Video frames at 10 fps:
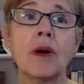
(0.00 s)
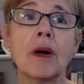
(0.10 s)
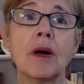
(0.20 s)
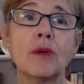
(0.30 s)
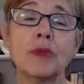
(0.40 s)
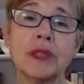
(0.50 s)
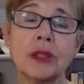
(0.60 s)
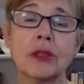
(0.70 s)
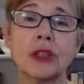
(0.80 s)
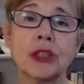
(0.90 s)
uh,
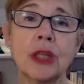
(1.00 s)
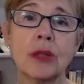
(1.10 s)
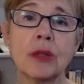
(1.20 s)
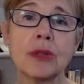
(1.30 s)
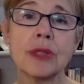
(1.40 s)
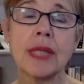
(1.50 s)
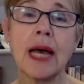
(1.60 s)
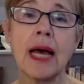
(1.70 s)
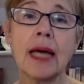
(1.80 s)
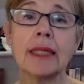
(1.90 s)
research shows
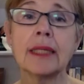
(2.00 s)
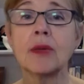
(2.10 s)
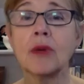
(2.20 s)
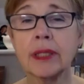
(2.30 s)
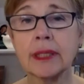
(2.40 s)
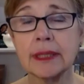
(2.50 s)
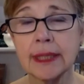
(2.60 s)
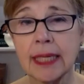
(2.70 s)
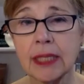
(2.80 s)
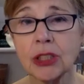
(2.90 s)
that in
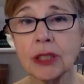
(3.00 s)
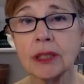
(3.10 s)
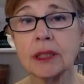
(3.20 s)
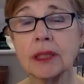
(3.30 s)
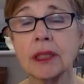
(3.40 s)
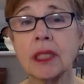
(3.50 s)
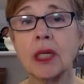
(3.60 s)
organizations